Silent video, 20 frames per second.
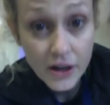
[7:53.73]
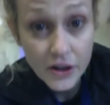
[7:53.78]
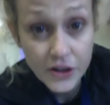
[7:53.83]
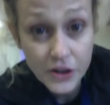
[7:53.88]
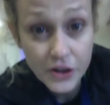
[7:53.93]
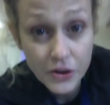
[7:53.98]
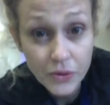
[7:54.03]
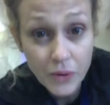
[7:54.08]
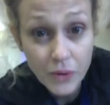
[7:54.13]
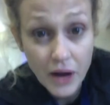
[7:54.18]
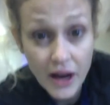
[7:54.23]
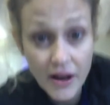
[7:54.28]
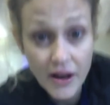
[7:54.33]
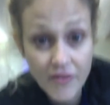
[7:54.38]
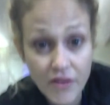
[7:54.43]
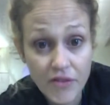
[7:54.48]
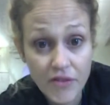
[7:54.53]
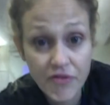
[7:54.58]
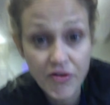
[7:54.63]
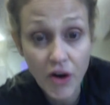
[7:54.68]
you have
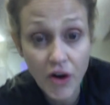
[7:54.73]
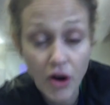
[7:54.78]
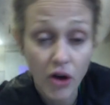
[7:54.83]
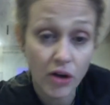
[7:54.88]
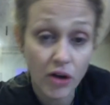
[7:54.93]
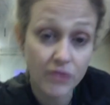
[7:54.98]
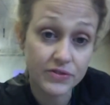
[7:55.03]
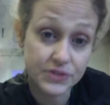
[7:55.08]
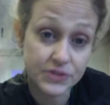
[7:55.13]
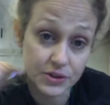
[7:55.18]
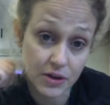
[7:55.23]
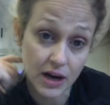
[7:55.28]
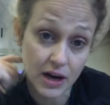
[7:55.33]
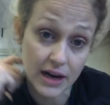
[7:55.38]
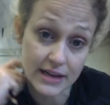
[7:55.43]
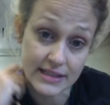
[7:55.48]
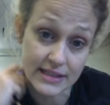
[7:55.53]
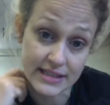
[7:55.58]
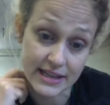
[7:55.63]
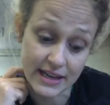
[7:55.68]
evolved your
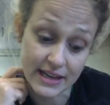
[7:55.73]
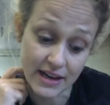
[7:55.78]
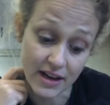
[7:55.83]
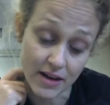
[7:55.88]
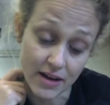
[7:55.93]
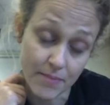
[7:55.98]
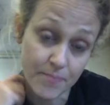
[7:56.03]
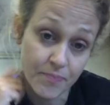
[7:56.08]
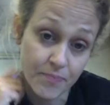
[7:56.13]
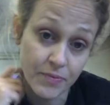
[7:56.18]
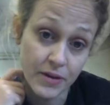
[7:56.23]
idea